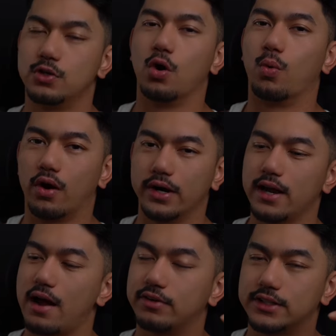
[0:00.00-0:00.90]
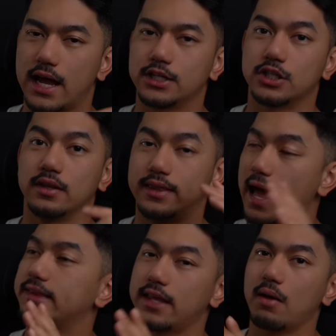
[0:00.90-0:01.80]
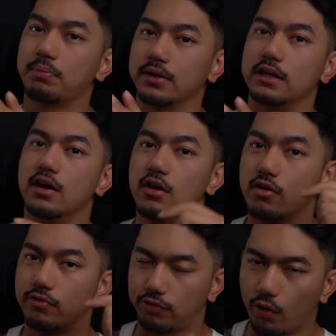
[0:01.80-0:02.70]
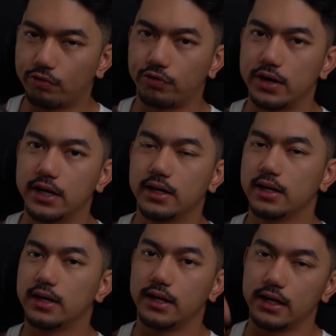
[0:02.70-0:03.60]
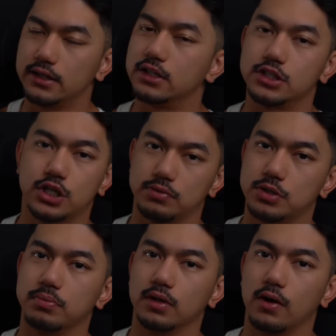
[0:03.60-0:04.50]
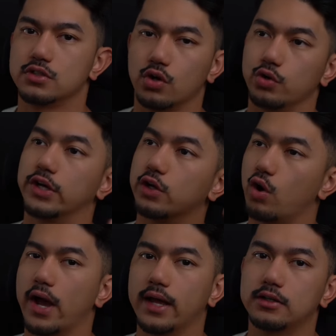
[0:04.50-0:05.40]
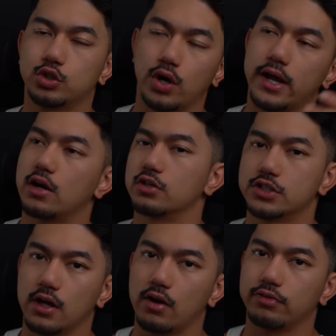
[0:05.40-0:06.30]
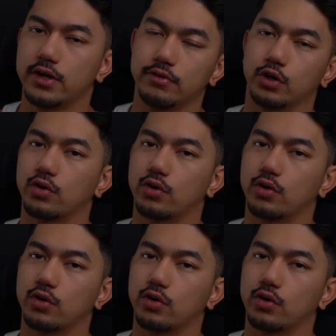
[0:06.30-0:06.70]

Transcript: Don't worry, I've attached that template for free in the description below. So you can go ahead, try it out yourself, give it a